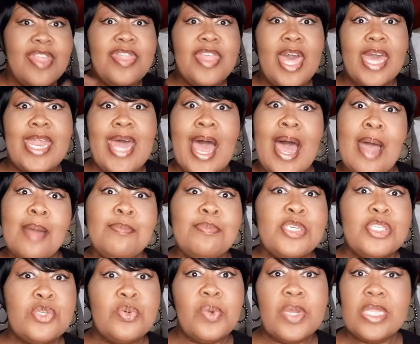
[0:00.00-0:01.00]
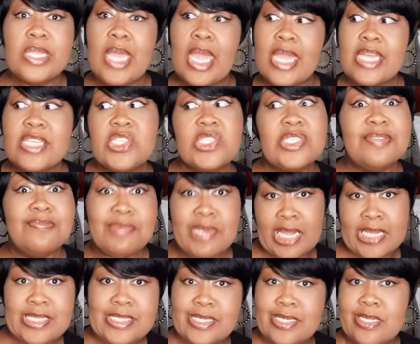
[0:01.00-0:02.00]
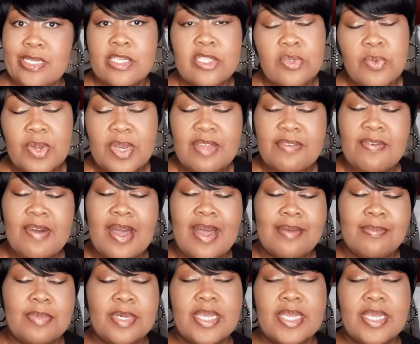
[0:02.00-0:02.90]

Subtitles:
that I'm between the ages of 19 and 25.